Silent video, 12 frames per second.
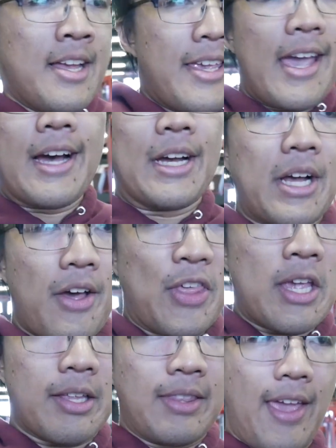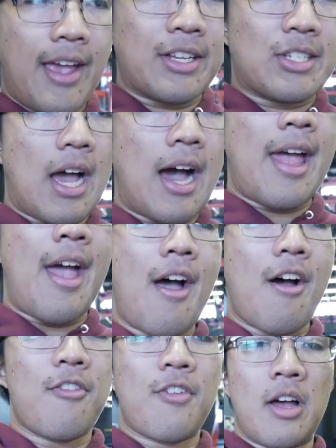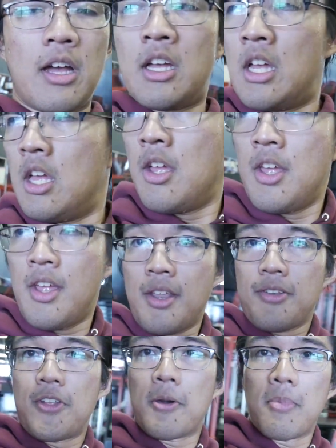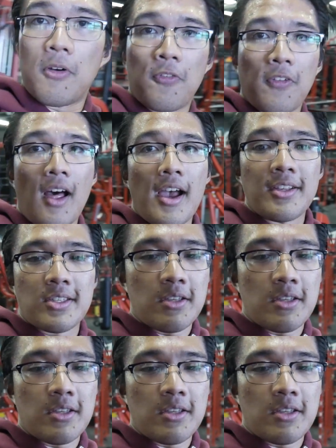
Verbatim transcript: yeah, I think next I have dumbbell flies.